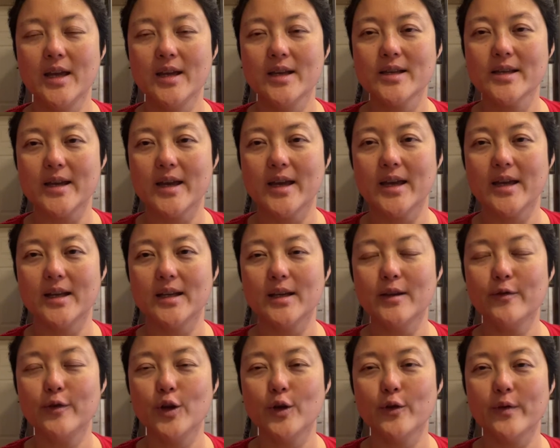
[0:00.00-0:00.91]
And
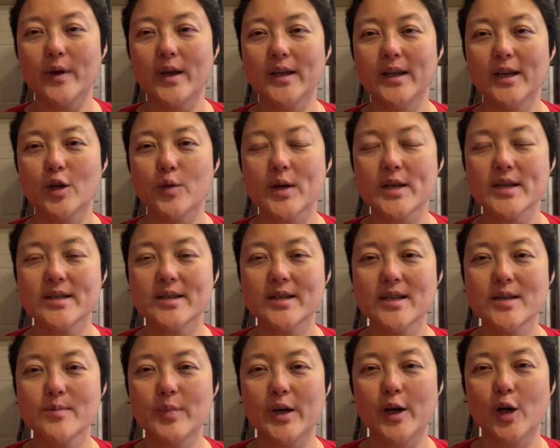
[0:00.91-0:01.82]
if you have any
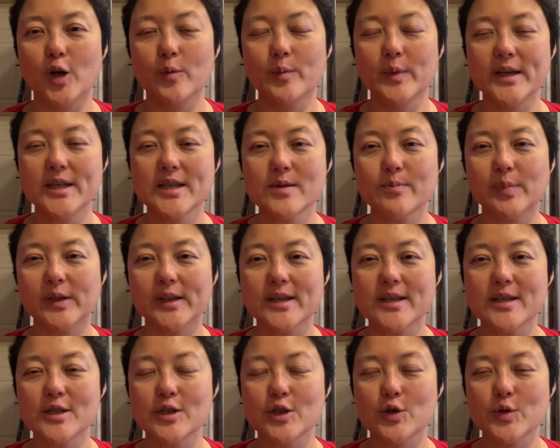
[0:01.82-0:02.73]
questions, by all means,
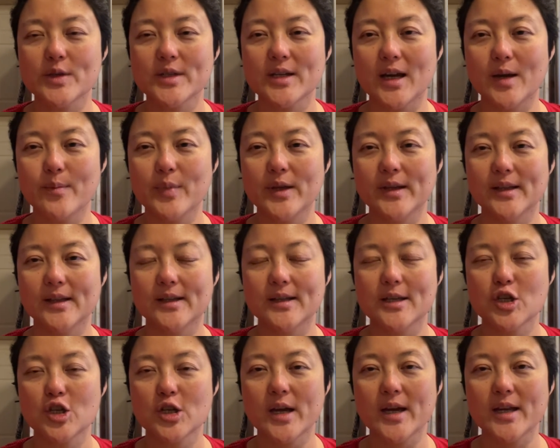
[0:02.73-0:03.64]
please do type in the
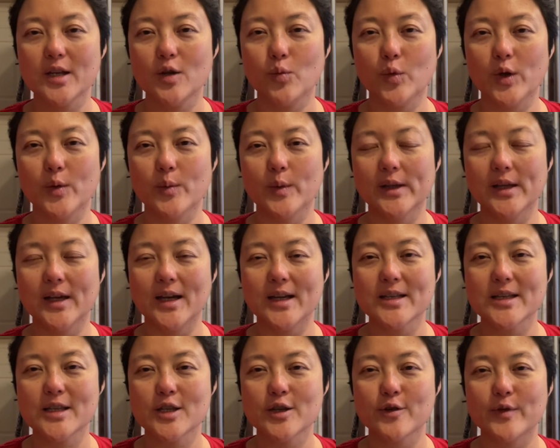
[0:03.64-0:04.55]
chat. We will
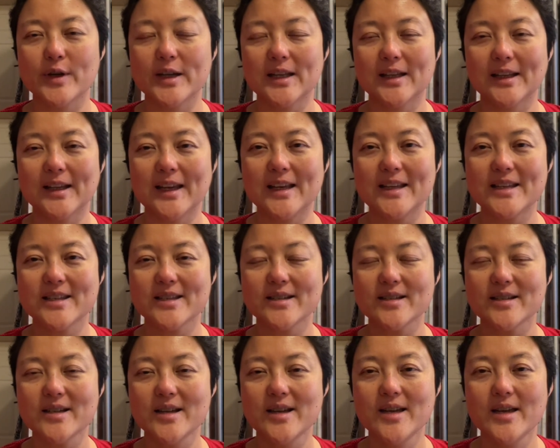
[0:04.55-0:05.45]
answer it later
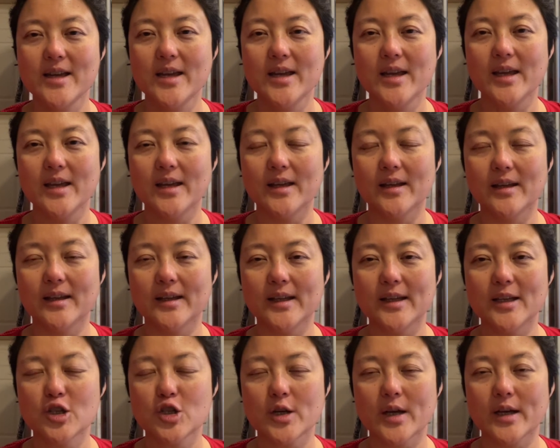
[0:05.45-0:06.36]
in
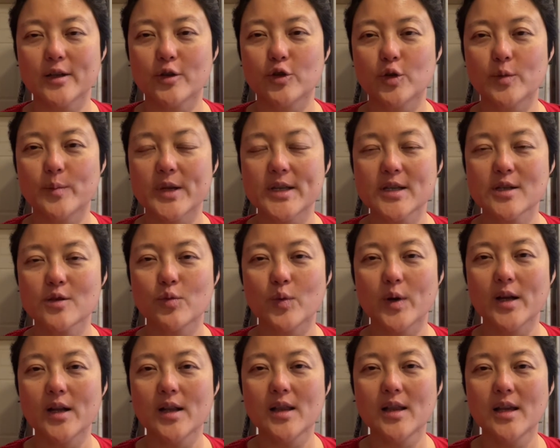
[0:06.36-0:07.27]
the chat group as
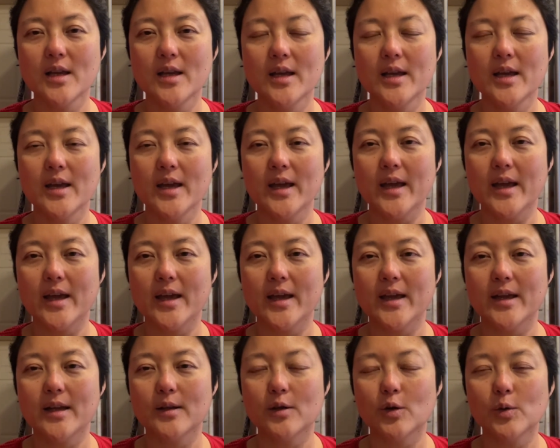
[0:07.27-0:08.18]
well.
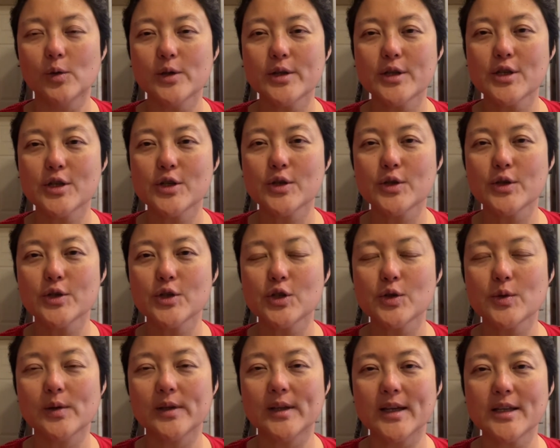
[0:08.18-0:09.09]
And also
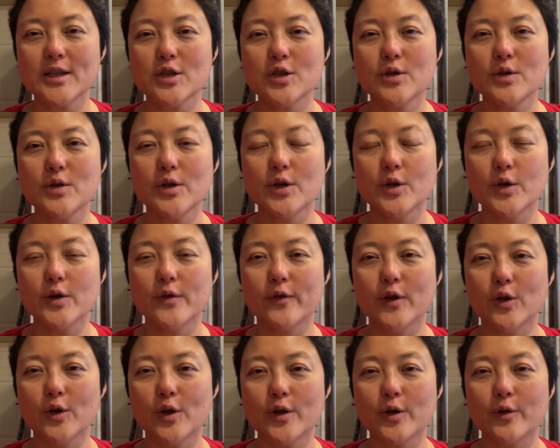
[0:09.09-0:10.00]
to let you know, if
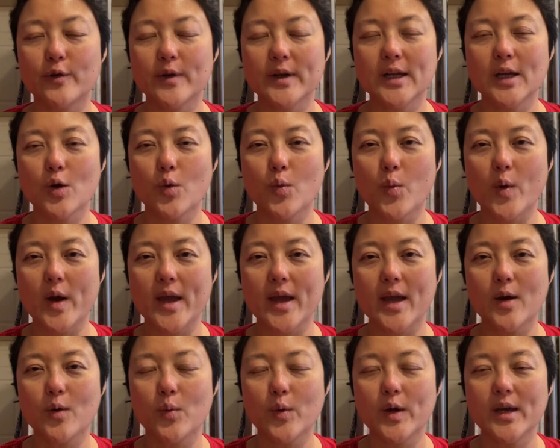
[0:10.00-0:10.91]
you're not already
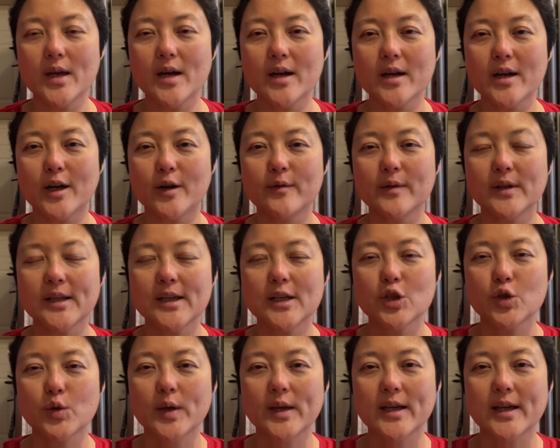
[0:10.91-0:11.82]
aware, we are currently
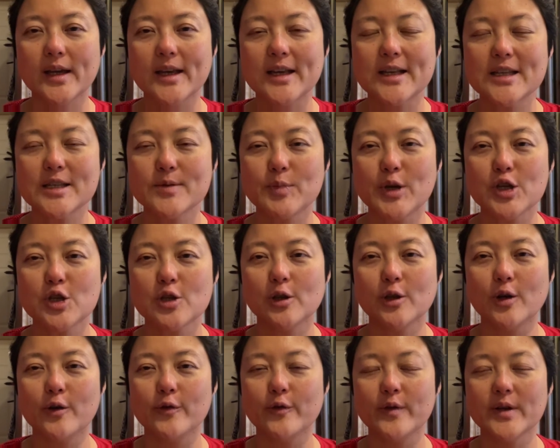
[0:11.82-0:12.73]
doing a special
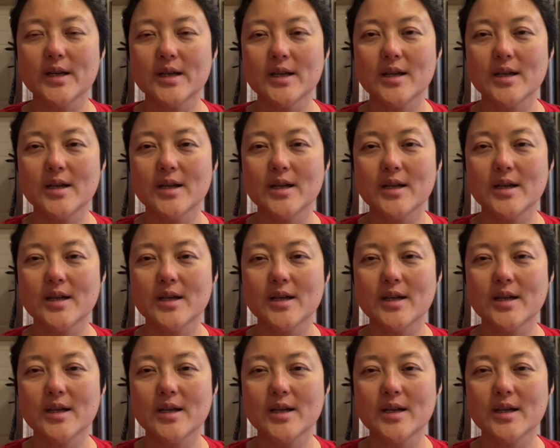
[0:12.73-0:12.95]
offer